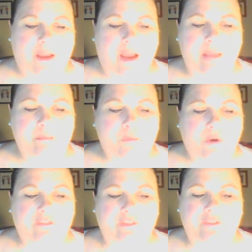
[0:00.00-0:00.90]
I'm
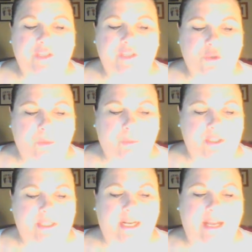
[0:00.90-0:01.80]
more of a visual
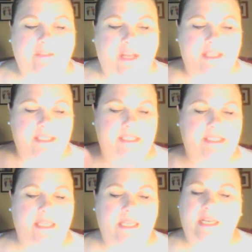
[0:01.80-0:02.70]
person. I've got to
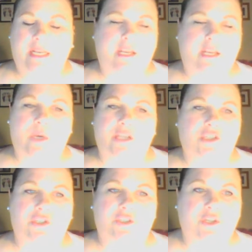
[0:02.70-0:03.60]
see it, and
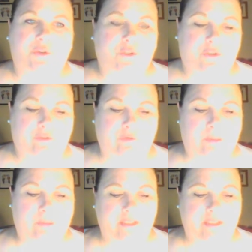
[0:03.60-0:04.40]
equations don't do it for me.